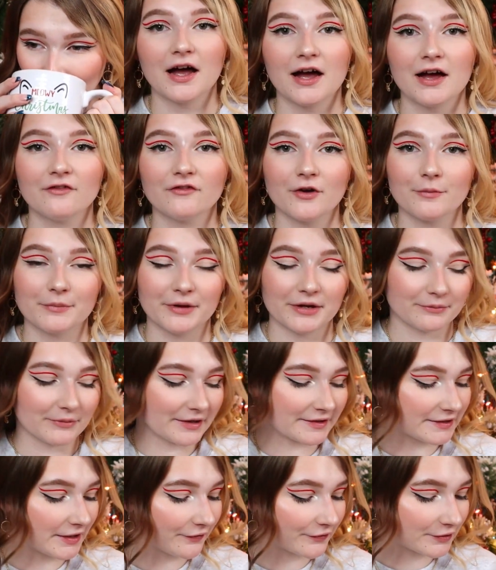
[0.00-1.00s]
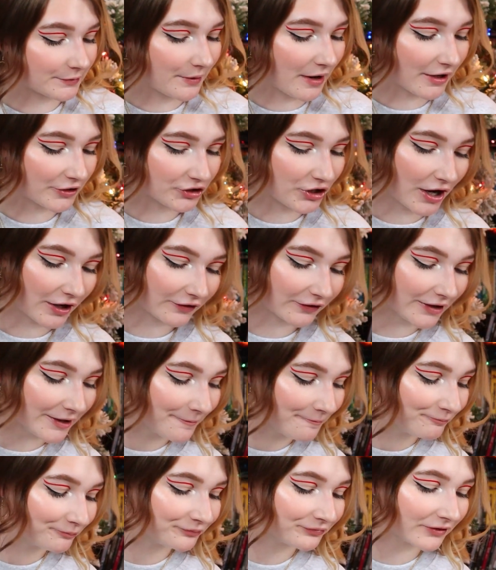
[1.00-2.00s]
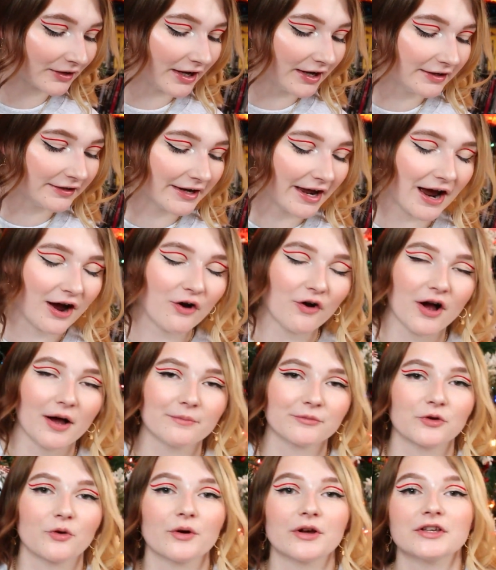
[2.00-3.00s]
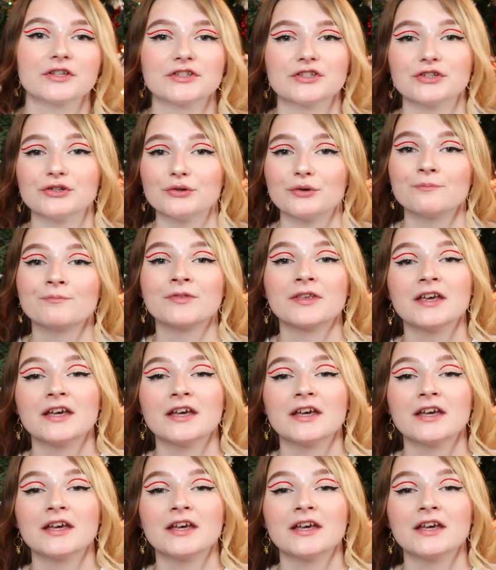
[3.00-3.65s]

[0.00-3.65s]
I've made myself some hot chocolate and now I'm going to